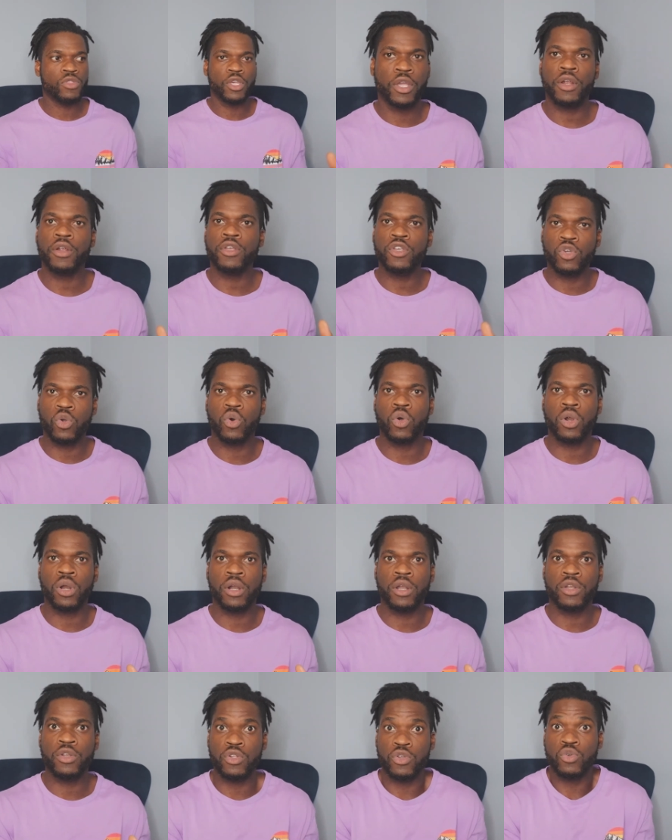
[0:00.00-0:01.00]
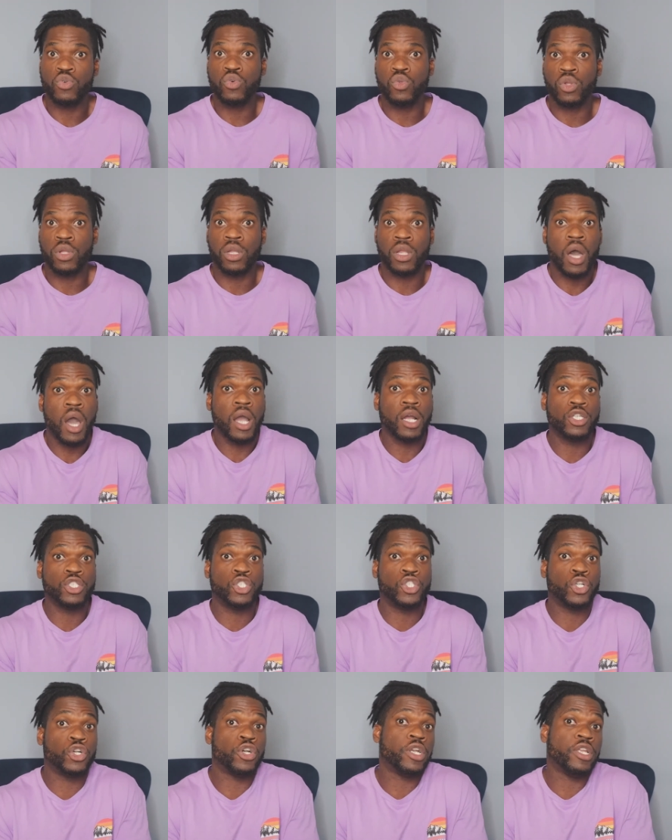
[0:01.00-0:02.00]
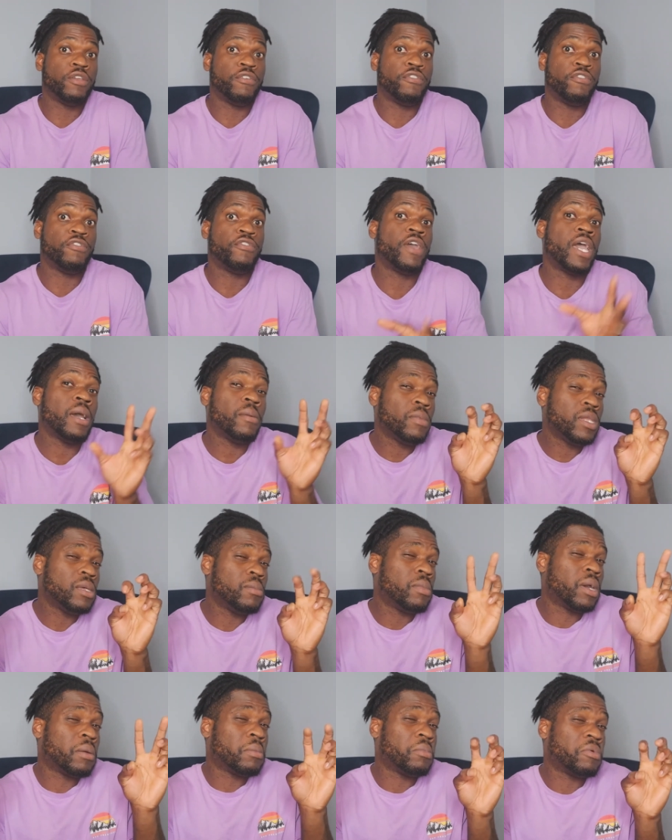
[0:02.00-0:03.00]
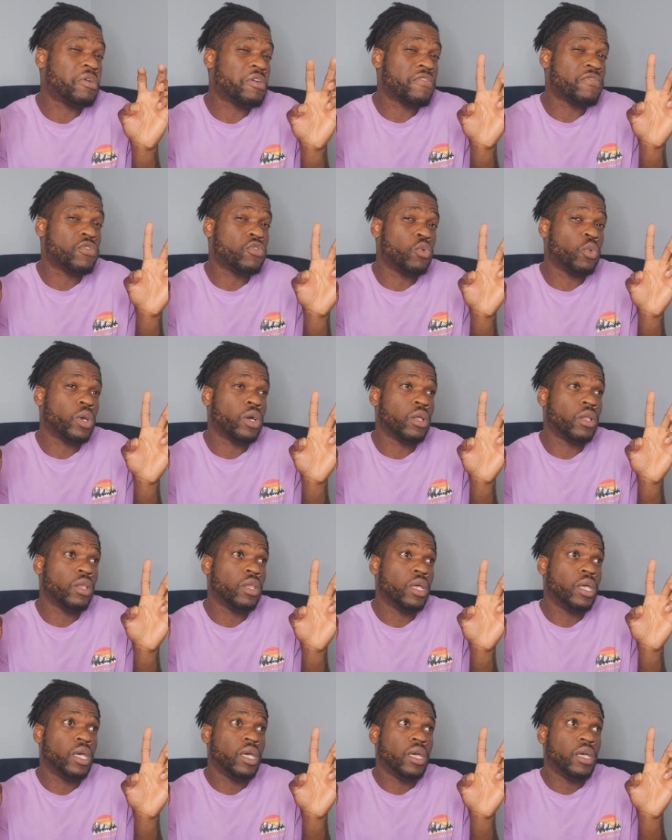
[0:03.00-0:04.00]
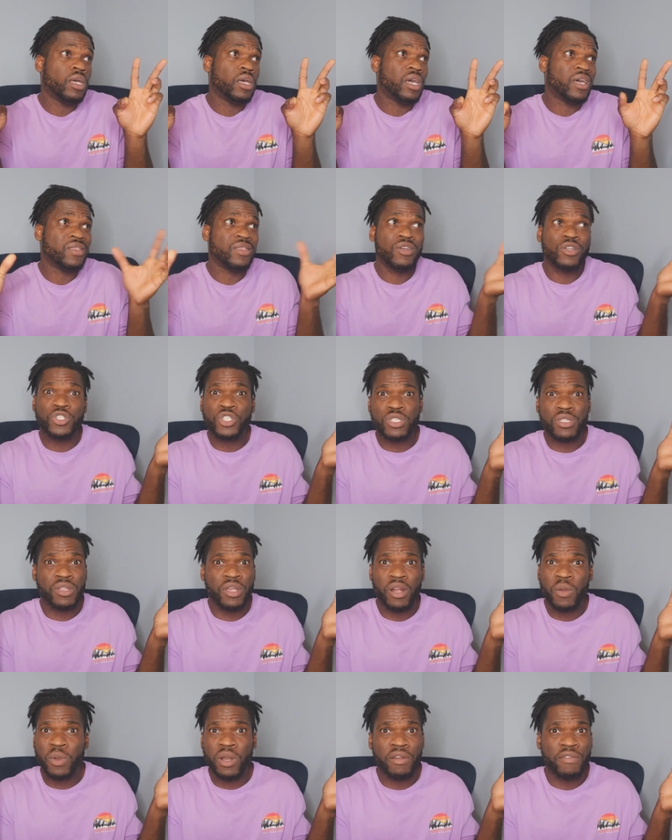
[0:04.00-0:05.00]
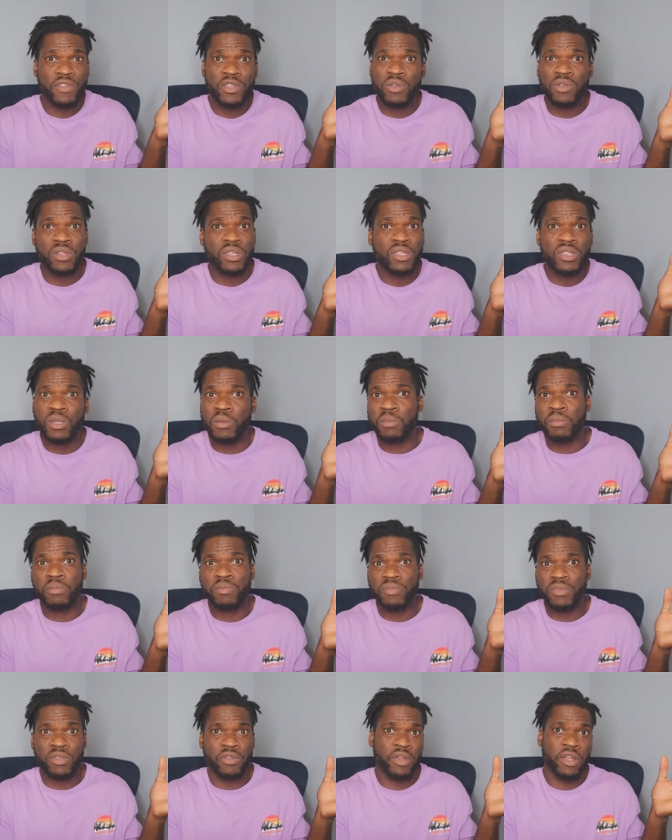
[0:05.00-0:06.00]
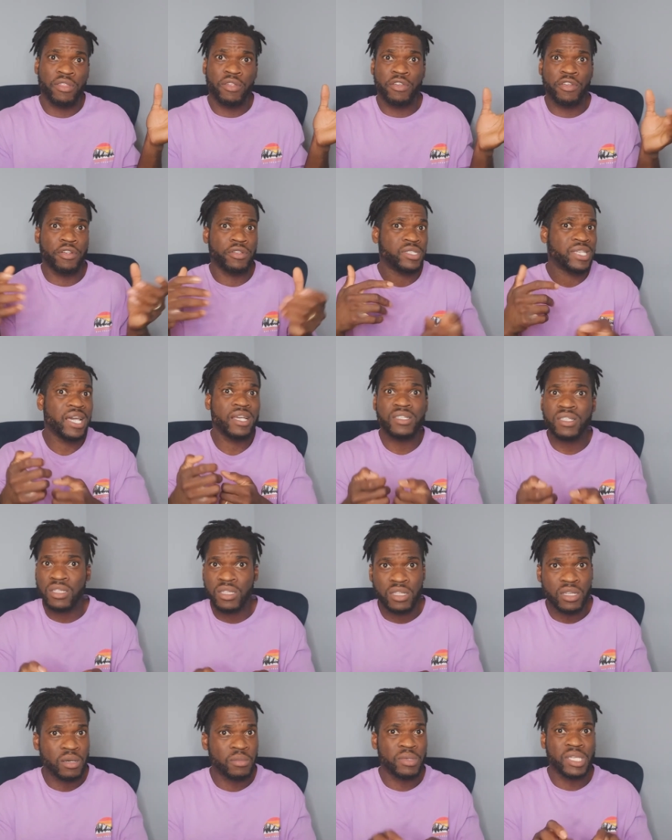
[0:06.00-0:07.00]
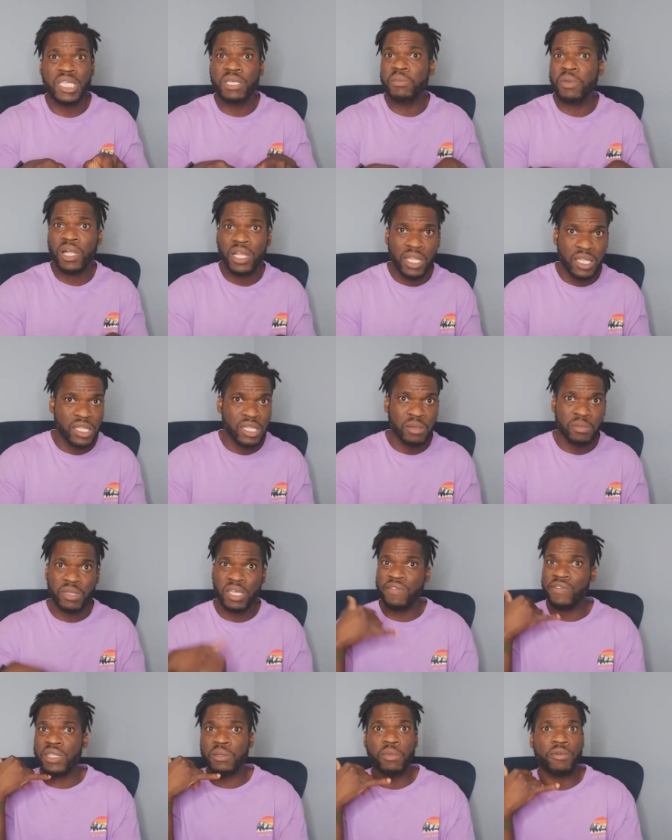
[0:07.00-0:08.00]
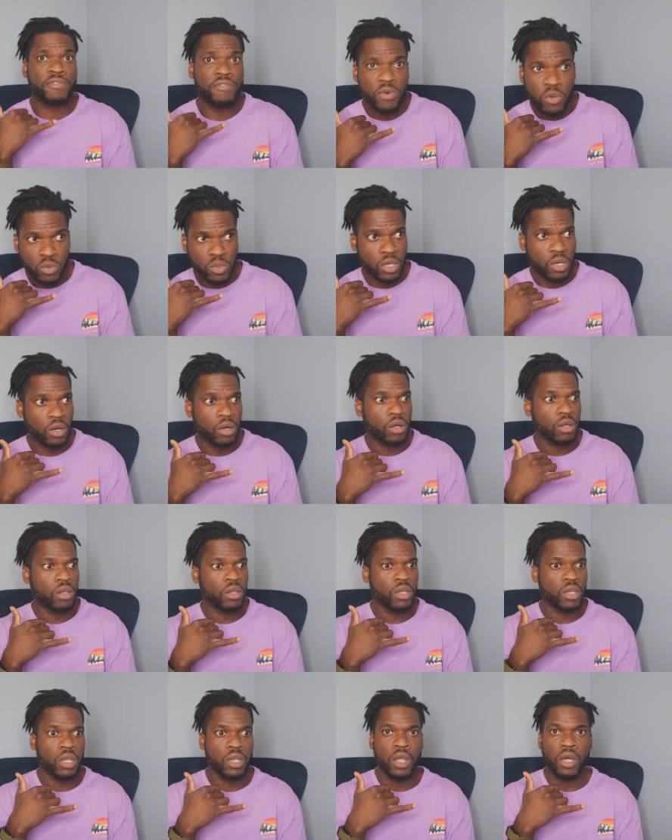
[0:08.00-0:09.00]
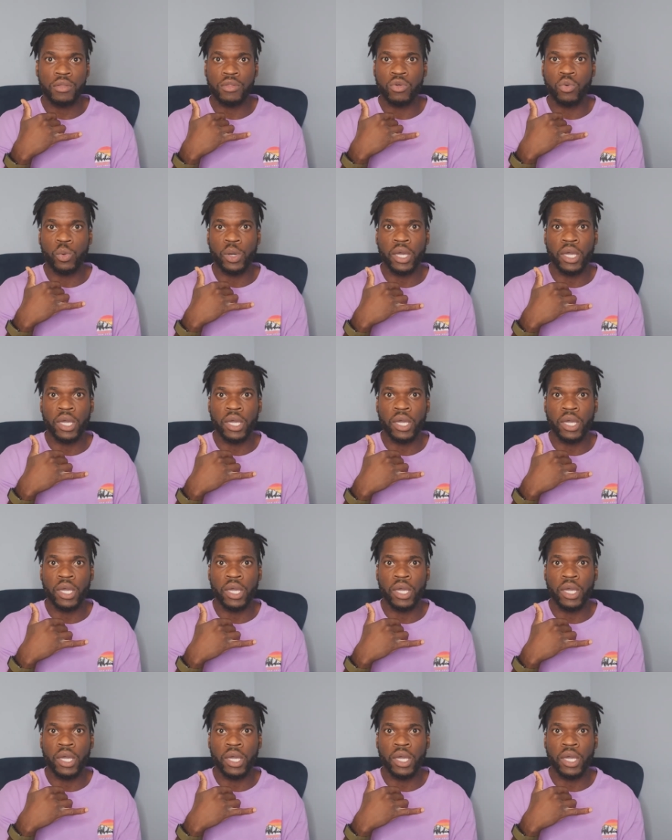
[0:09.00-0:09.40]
they're your new Lock Journey family member, if you will, and they're just there whenever you need them. You're either you're texting them, emailing them, giving them a phone call along the